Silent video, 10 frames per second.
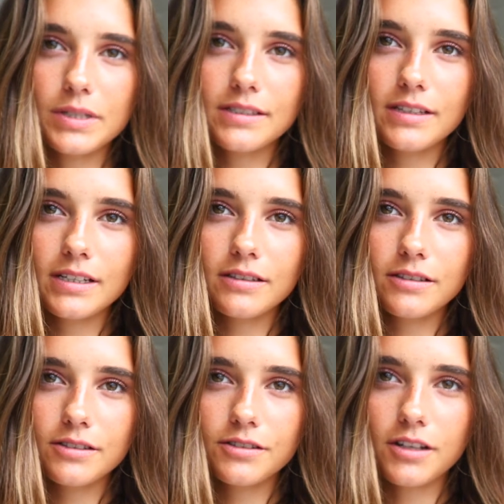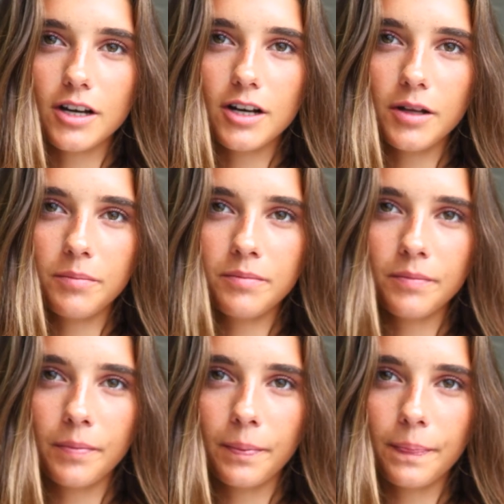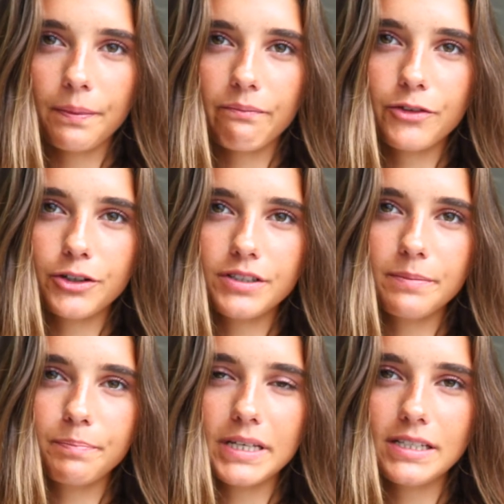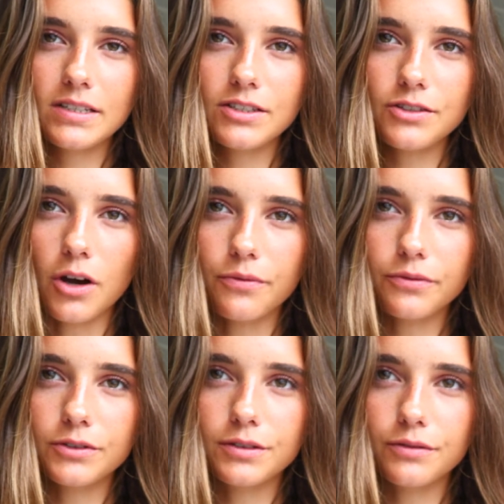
is still some 30 pieces of the